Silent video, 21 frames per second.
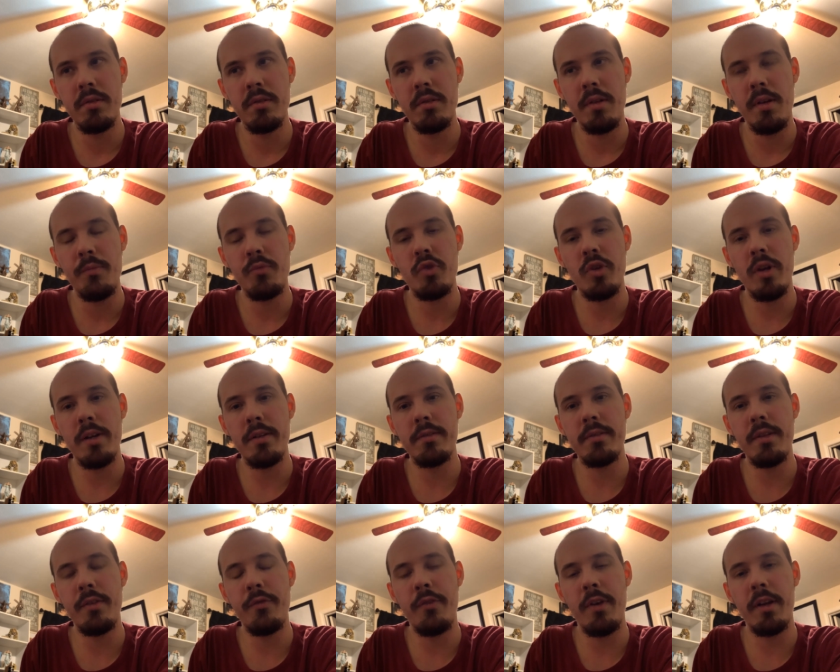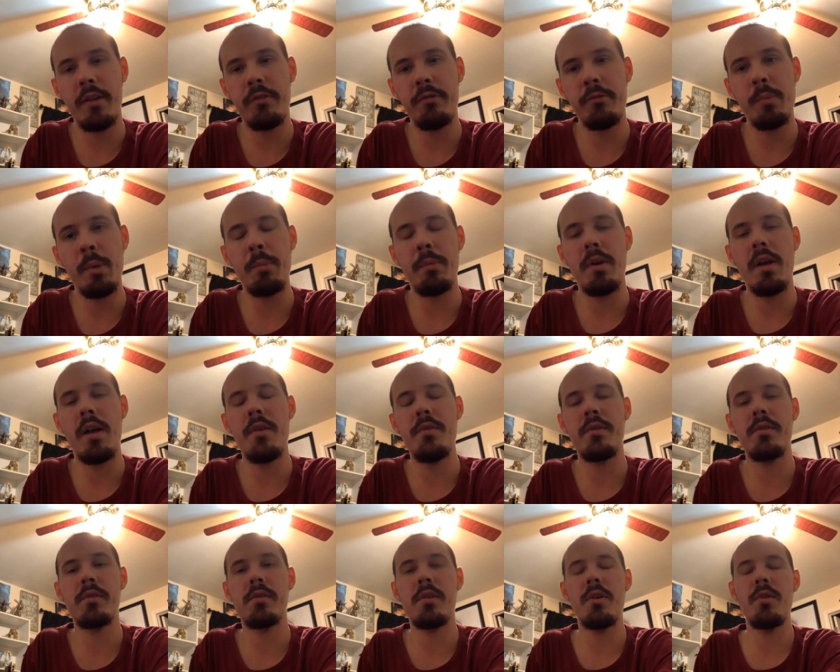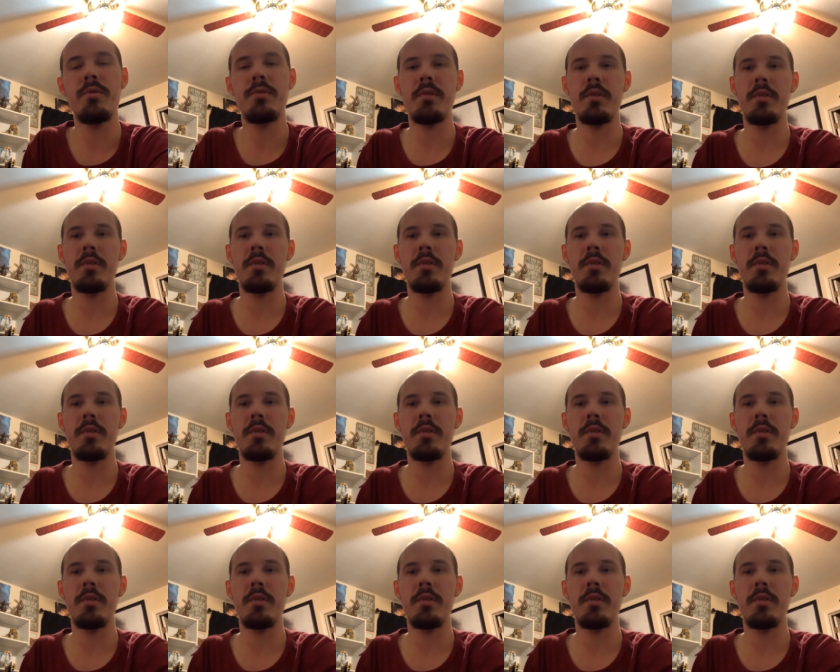I'm trying to see if I can remember how this goes.